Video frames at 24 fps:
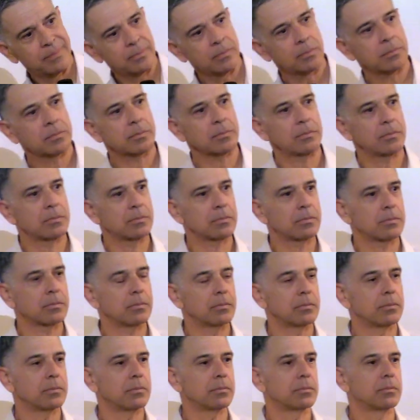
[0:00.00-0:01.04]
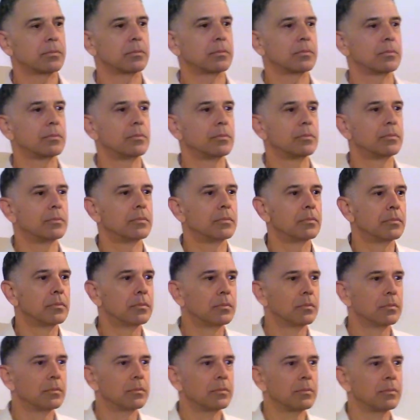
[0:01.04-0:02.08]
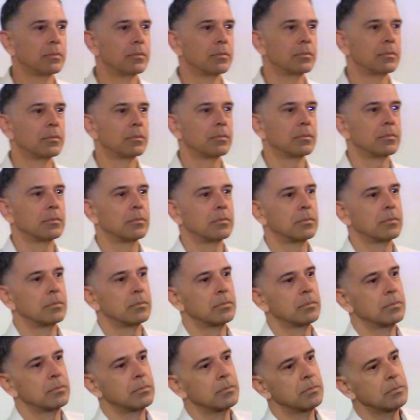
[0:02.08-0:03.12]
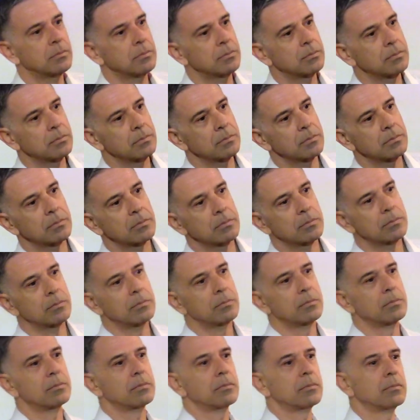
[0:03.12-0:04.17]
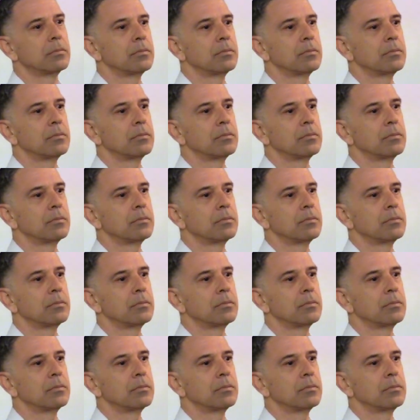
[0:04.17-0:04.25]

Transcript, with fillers: So would you say this is more linear and logical than an ayahuasca?